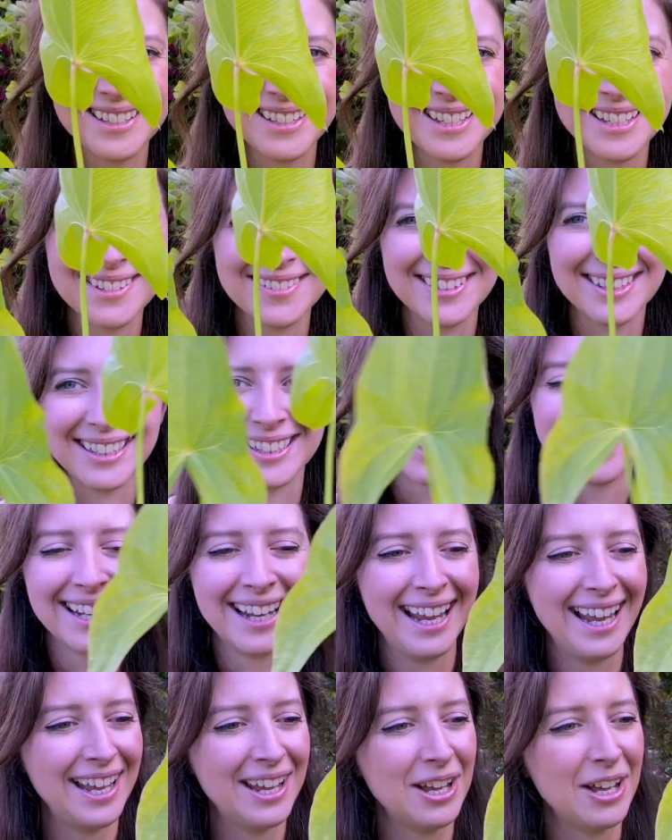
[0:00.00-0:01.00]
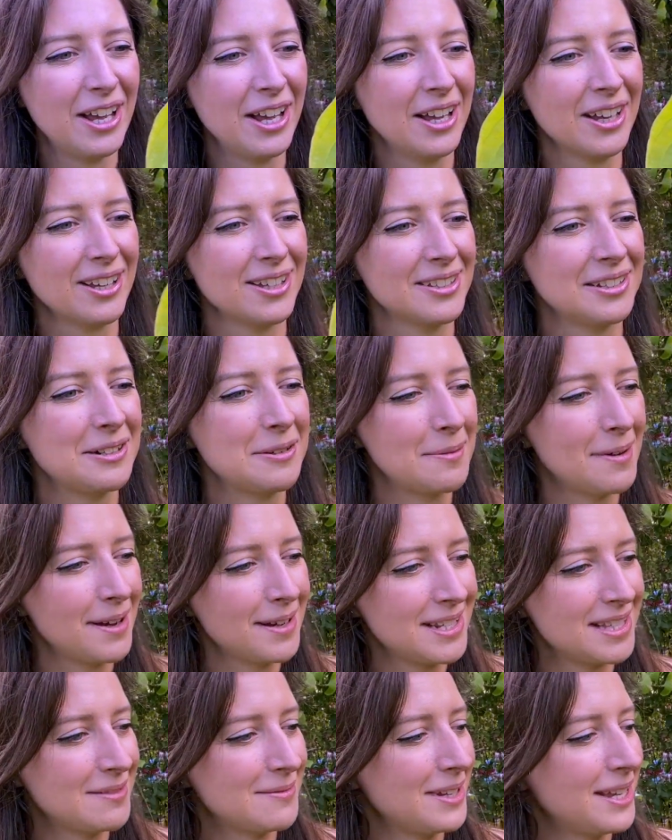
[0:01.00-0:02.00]
this one, because it
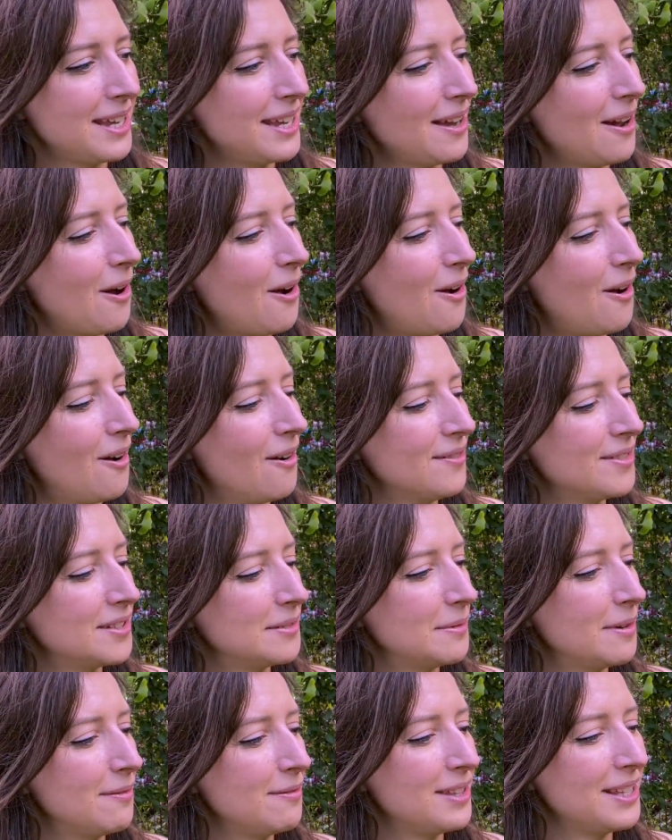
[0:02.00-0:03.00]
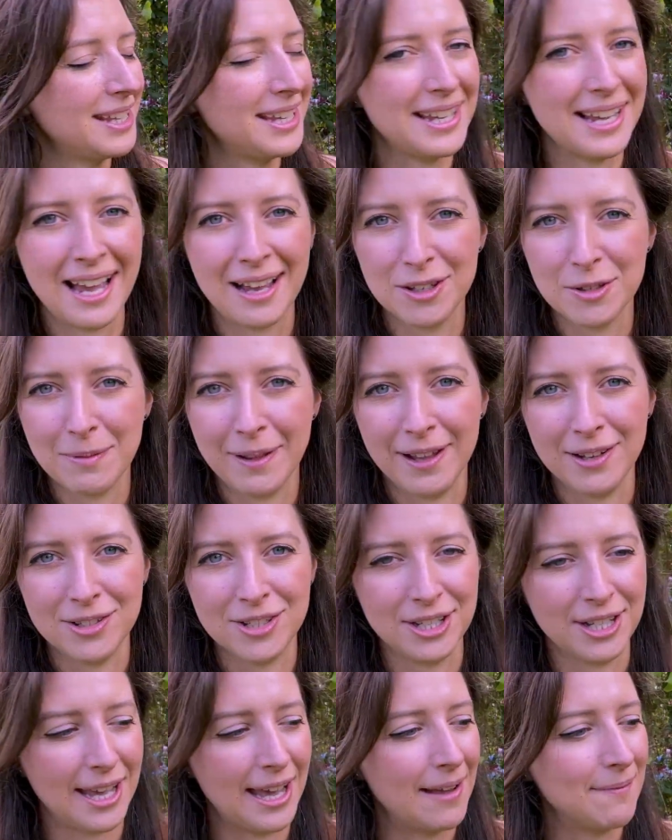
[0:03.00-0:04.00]
reminds me of some of the houseplants
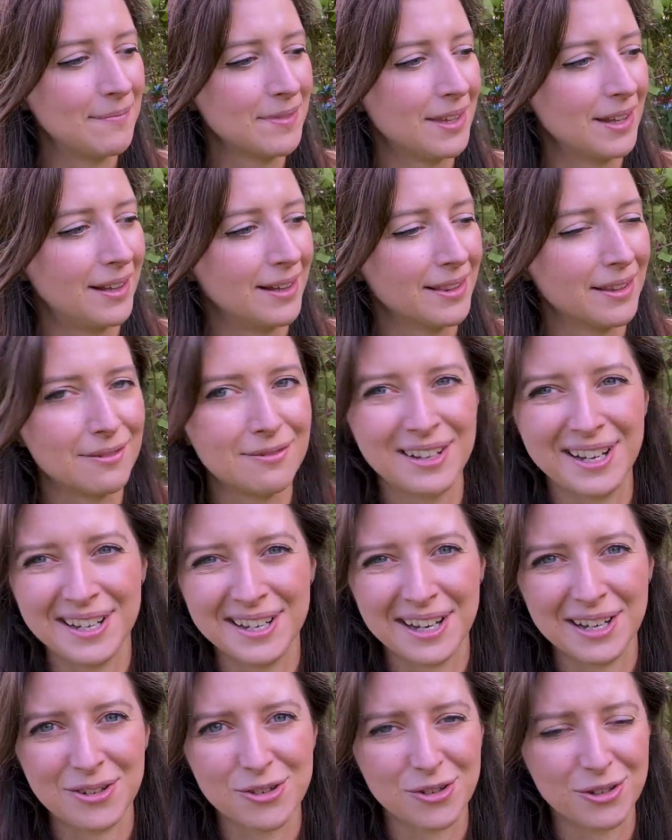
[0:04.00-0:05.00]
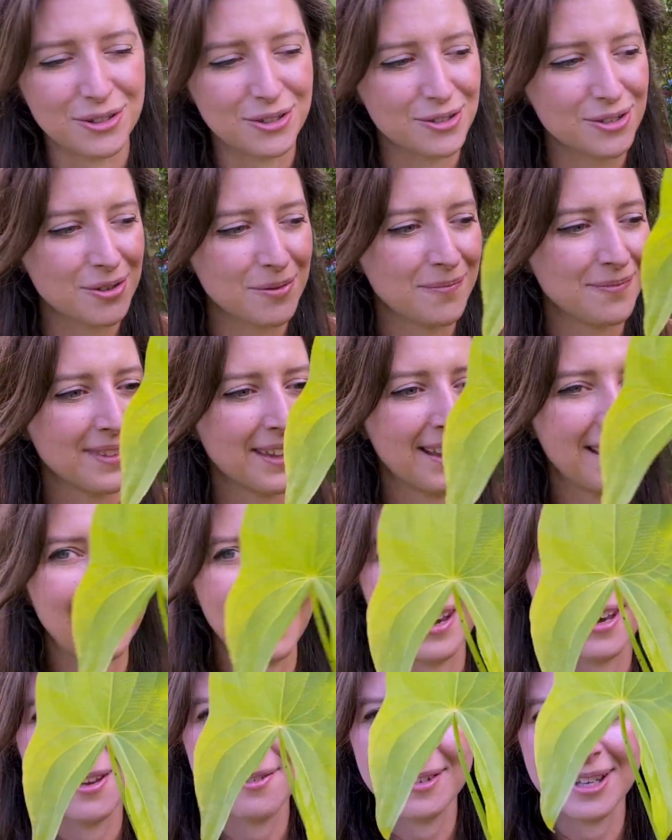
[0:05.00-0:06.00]
you get, like the Philodendrons.
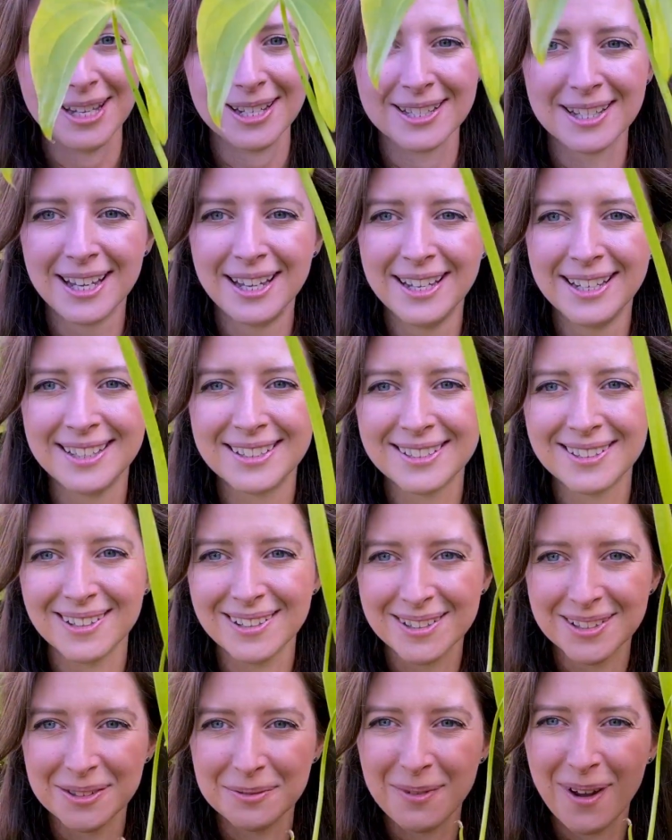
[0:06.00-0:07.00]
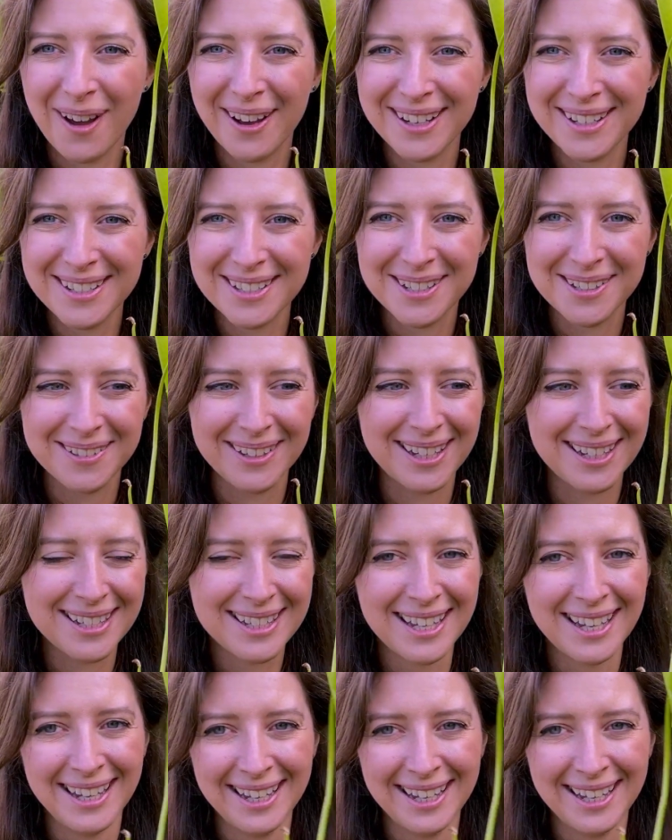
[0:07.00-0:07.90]
Love it. It's got some height to it,